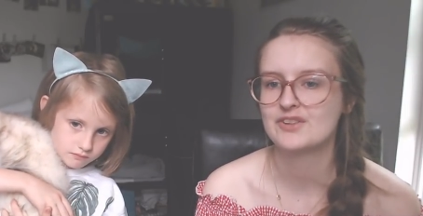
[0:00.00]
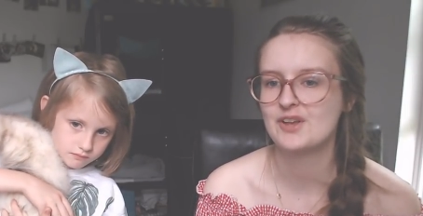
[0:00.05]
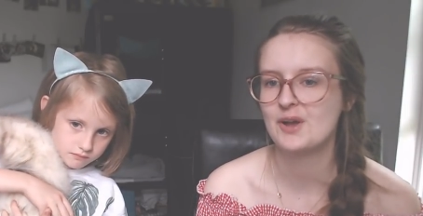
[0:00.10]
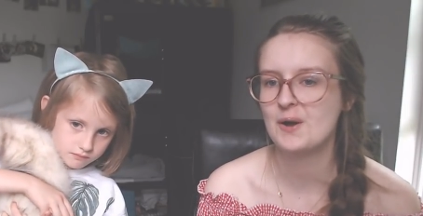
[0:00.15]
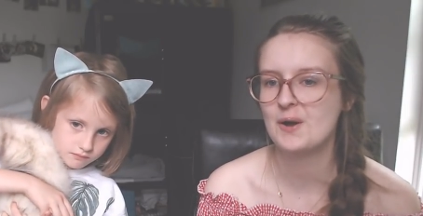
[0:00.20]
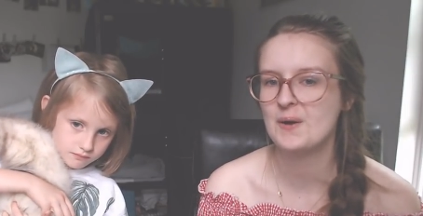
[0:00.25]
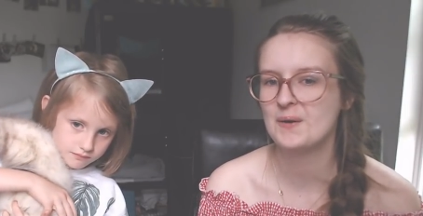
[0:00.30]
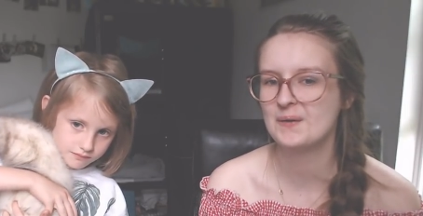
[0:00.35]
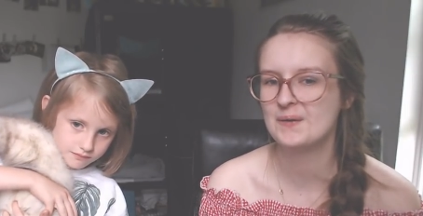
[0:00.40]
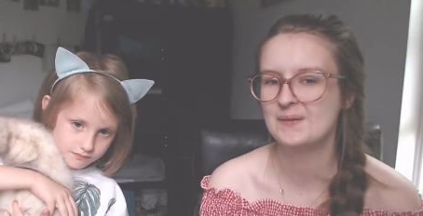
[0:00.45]

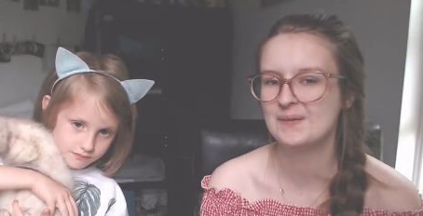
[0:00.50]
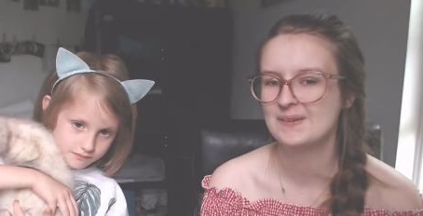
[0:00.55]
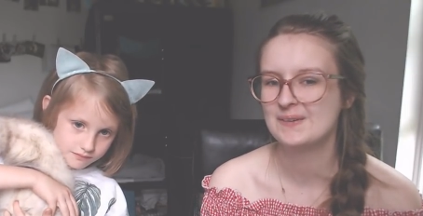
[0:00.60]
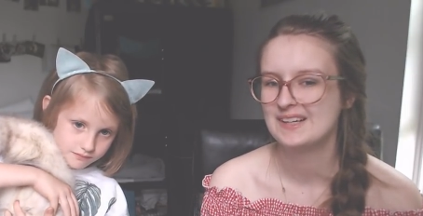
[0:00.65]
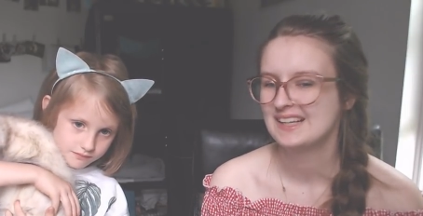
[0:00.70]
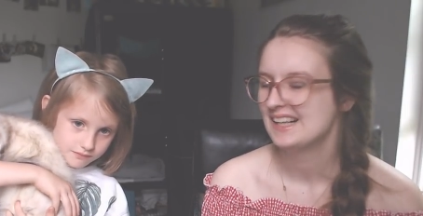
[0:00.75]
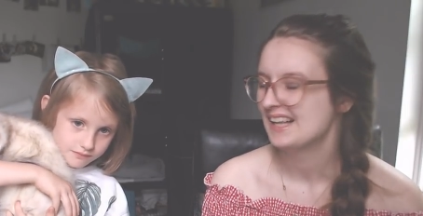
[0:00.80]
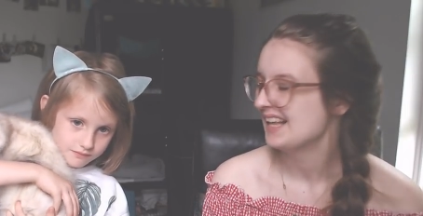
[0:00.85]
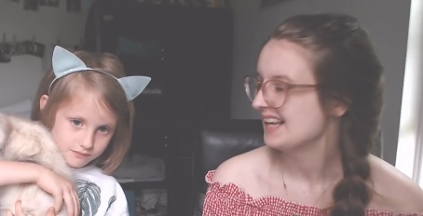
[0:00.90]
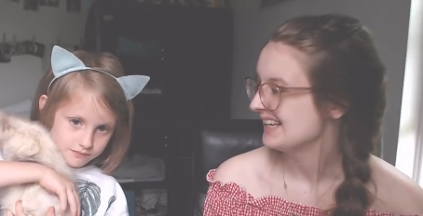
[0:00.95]
Speaker 1: So,
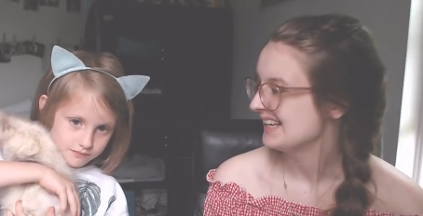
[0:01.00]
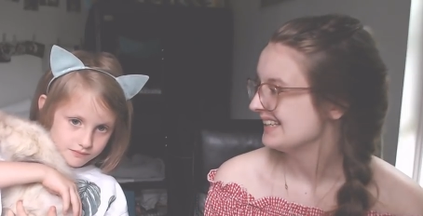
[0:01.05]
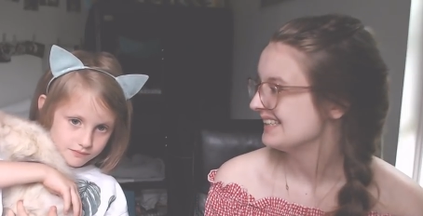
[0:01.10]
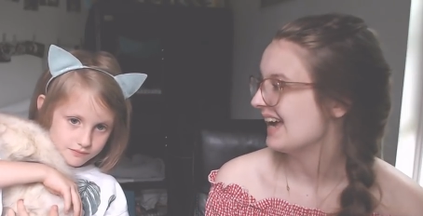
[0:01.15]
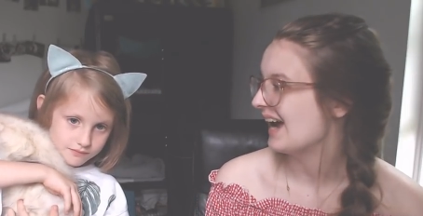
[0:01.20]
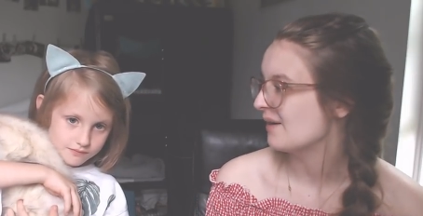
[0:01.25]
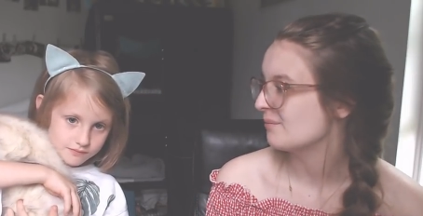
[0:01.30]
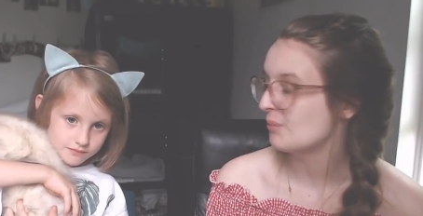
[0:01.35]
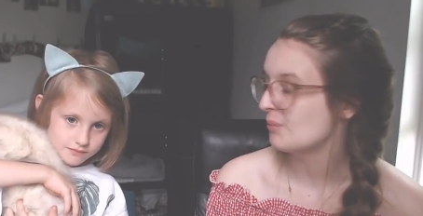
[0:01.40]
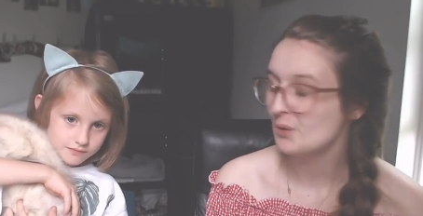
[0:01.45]

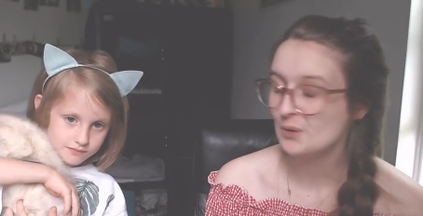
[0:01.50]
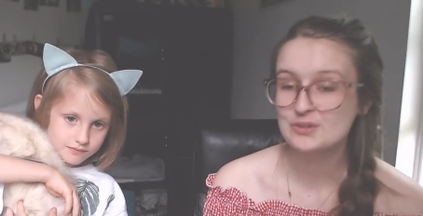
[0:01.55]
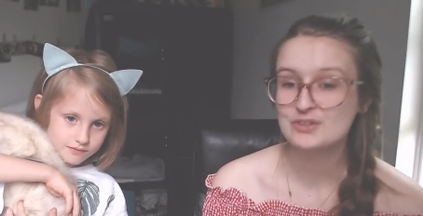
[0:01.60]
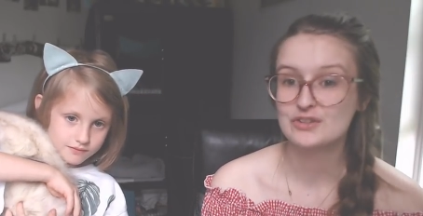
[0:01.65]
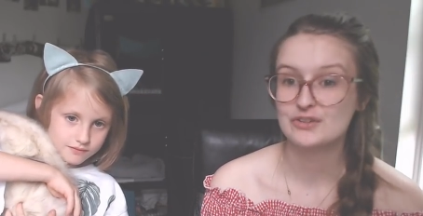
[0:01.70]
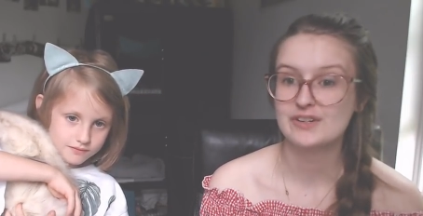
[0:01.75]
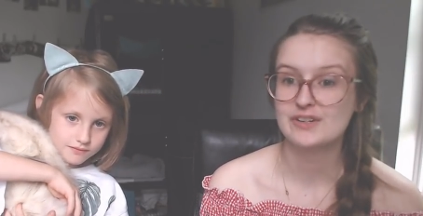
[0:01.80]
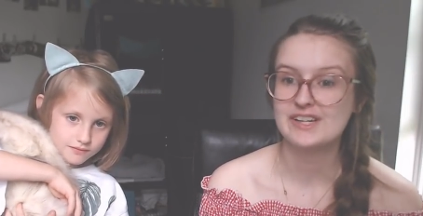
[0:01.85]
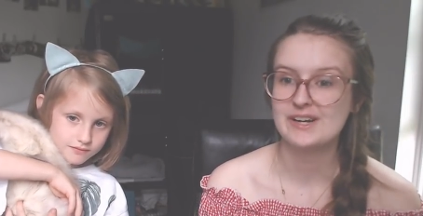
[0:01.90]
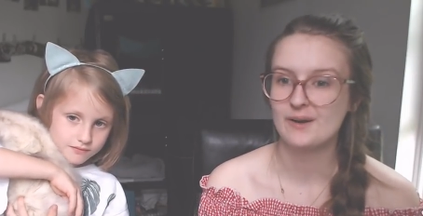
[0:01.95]
yeah,
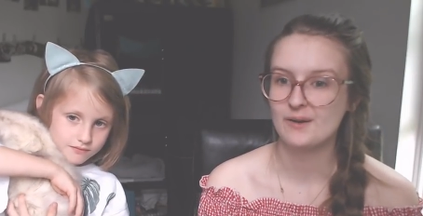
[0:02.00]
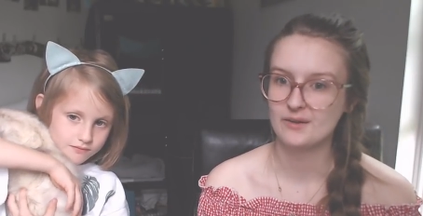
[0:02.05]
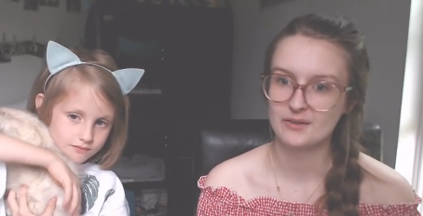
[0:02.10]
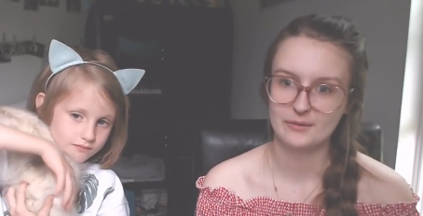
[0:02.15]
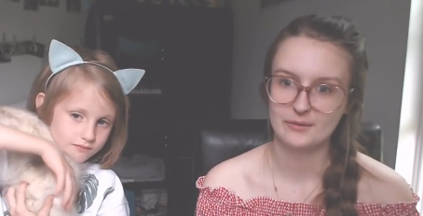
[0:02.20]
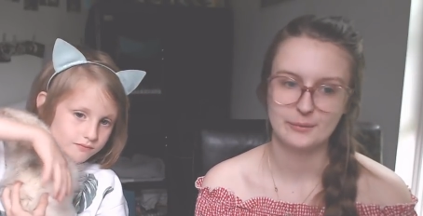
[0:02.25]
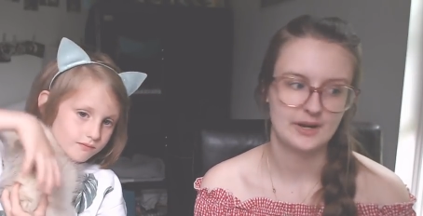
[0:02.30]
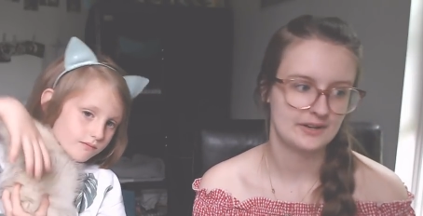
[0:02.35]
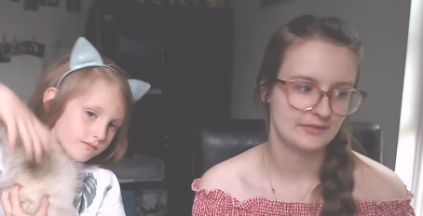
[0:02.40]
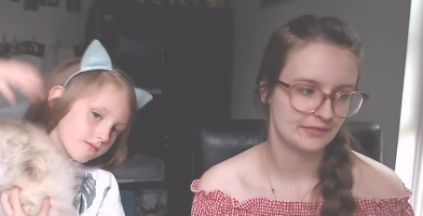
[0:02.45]
poultry all the
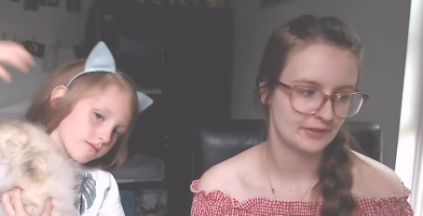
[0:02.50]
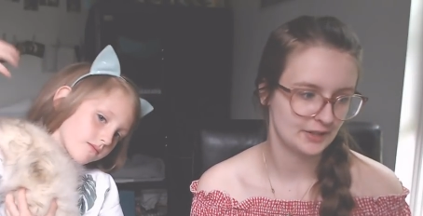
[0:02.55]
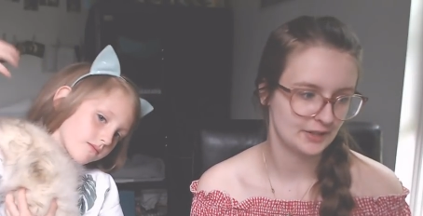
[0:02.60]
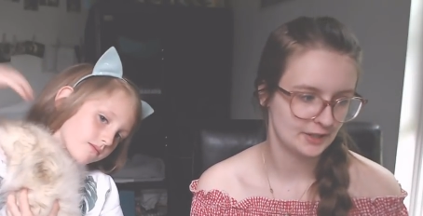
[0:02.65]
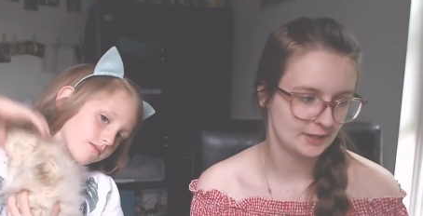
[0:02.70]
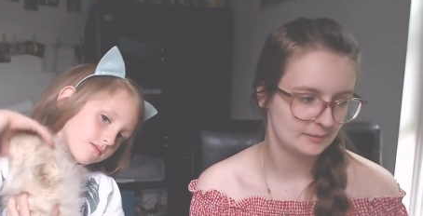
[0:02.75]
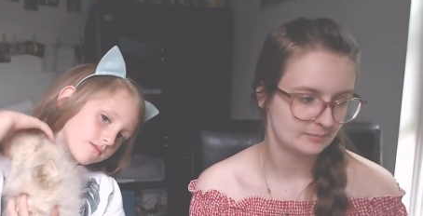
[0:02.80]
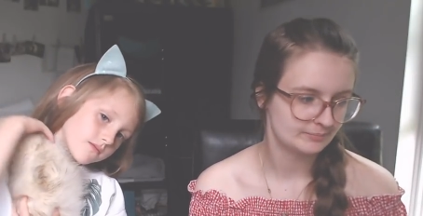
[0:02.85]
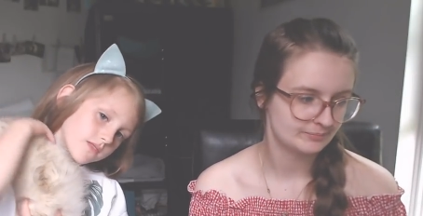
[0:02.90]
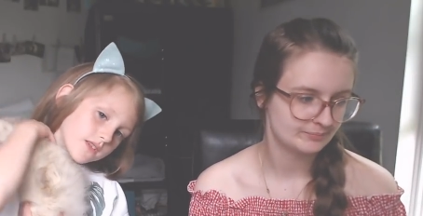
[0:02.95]
way for her.